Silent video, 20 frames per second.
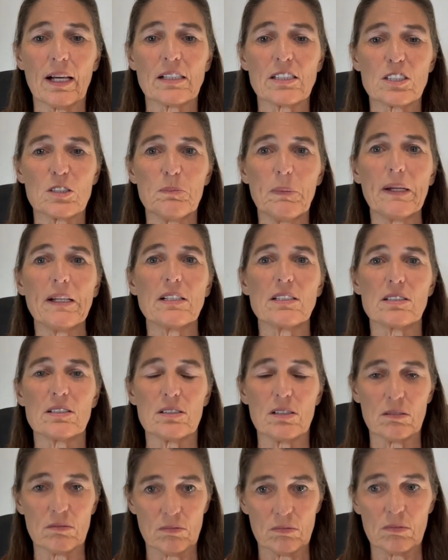that
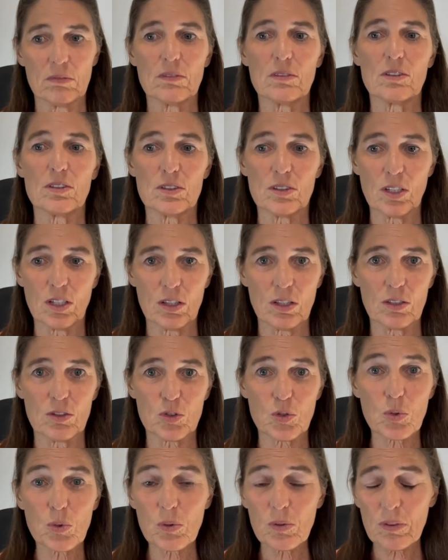speaks to the
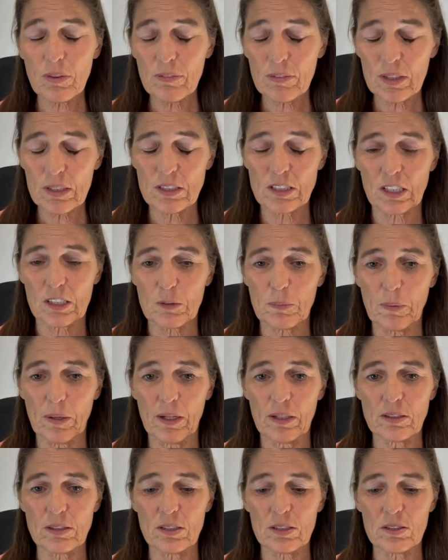truth of these
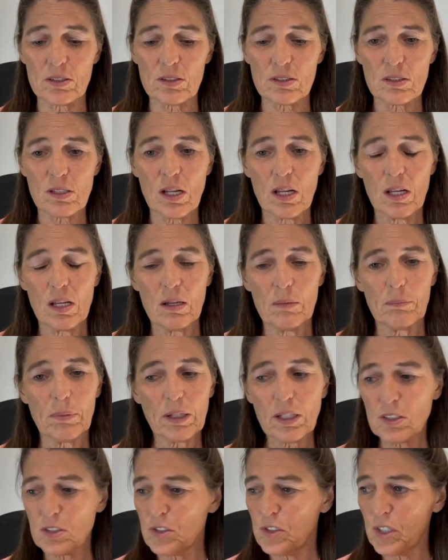experiences,
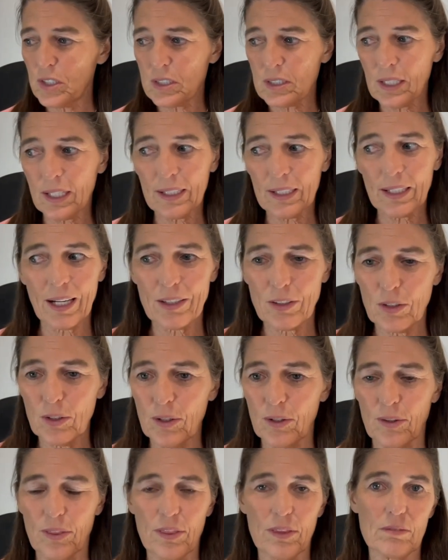because just like on
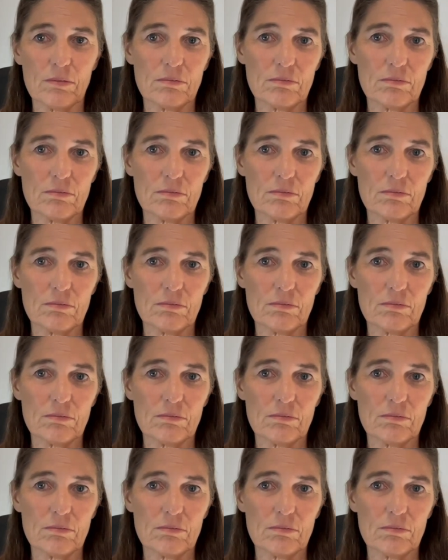earth,